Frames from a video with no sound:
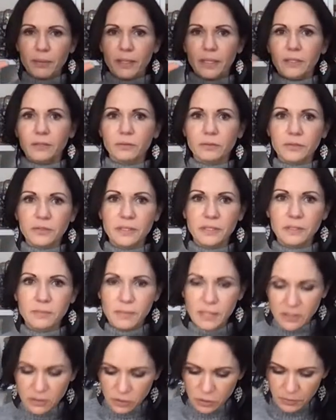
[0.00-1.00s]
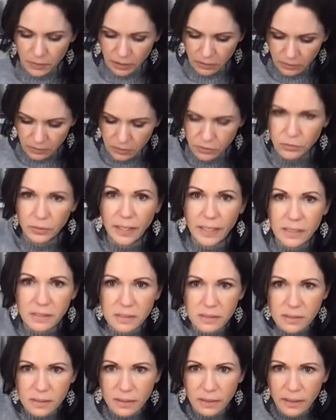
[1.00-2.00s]
and you'll just need to message me your
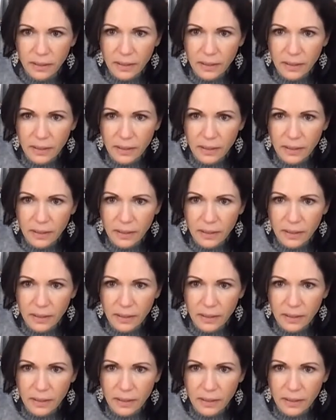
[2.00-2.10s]
address.